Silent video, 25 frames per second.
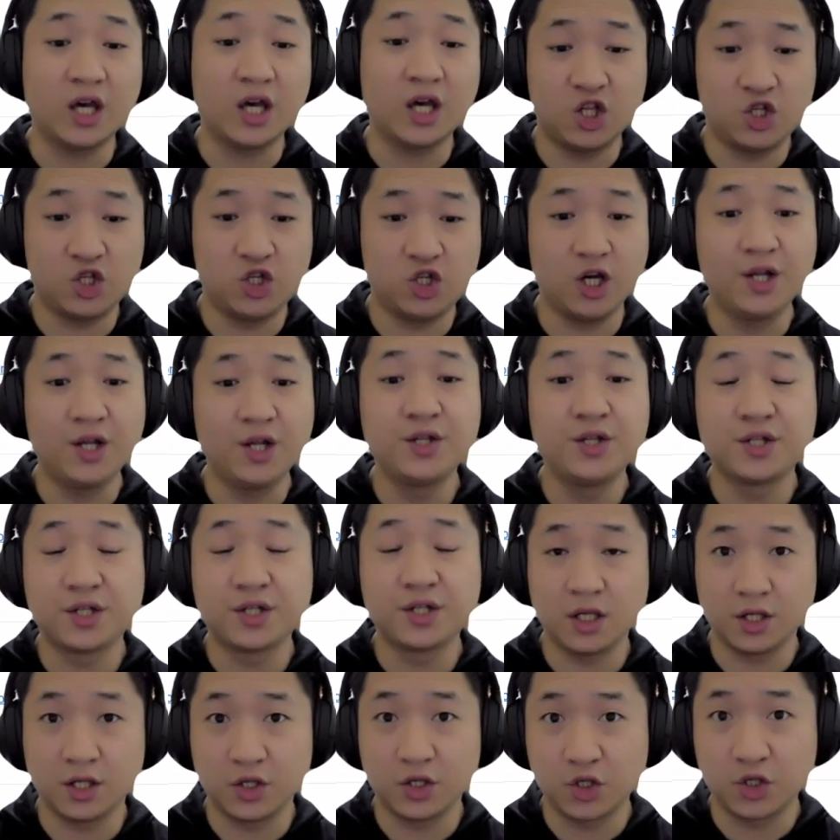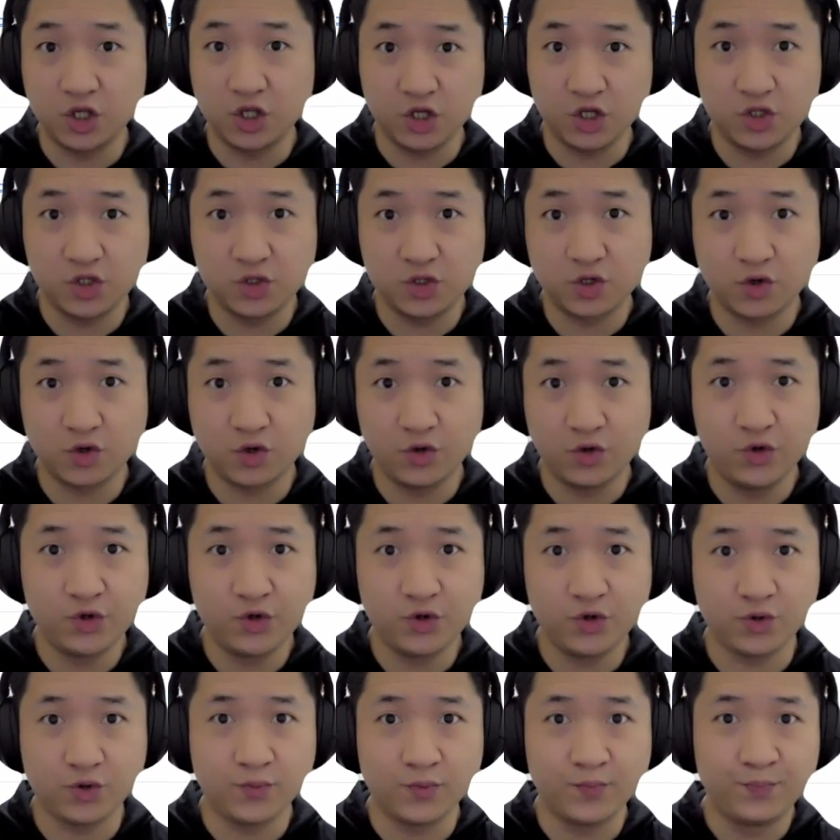adjust a search
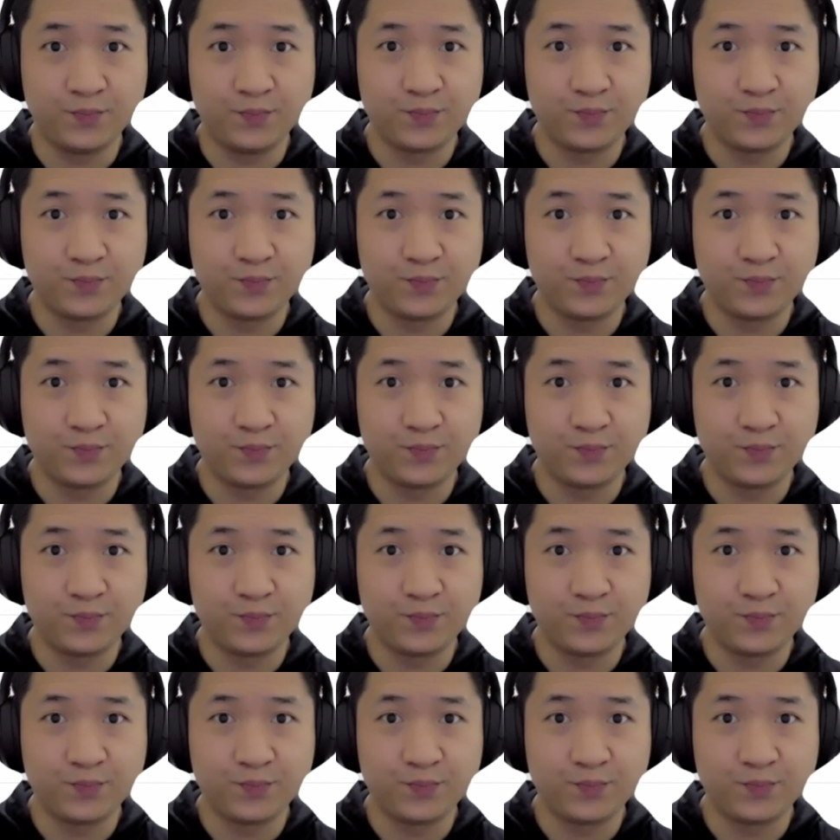console.